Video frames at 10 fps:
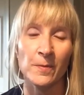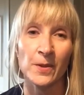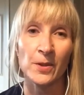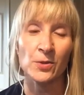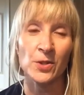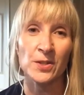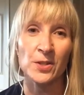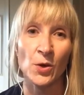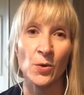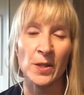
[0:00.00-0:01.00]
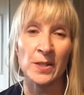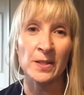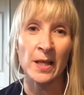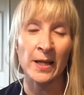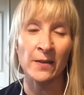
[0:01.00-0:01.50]
You just know
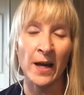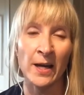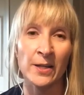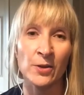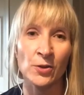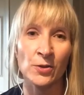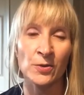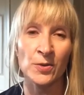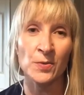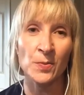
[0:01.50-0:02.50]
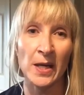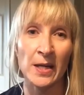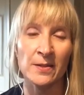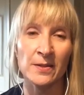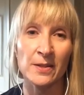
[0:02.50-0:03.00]
it's like that inner
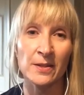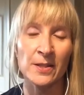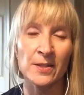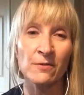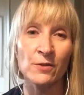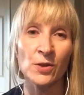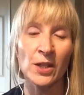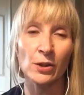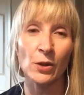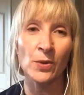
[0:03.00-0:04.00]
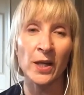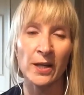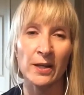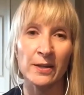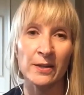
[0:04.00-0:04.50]
space. And see if you can
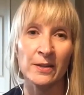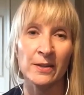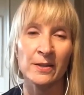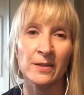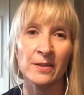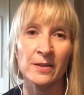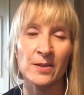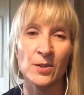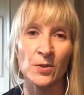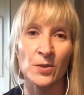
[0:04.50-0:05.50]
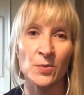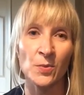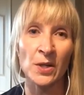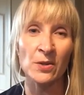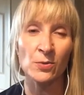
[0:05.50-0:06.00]
locate it. Is there a
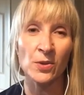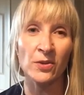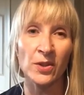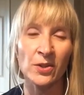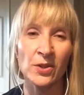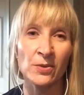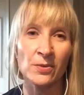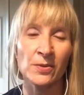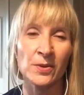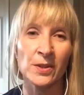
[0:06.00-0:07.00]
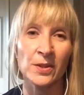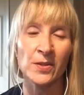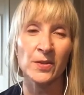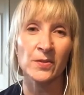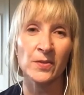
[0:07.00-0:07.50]
space within you
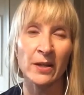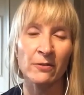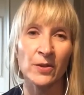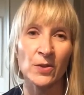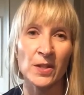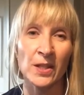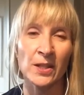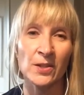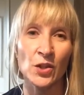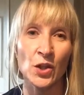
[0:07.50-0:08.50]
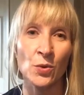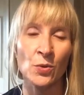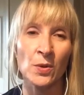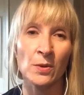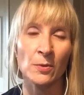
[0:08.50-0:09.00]
that feels like it's
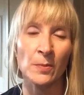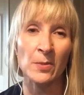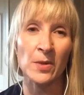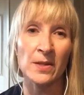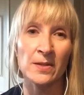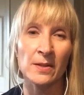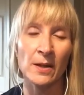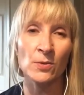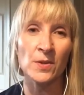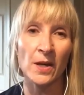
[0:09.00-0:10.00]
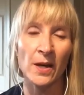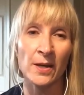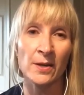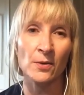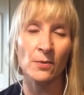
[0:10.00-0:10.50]
you, or maybe it's
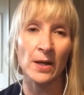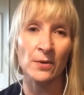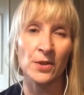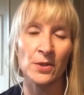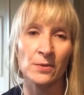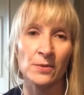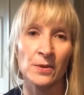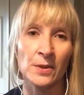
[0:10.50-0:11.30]
outside and around you?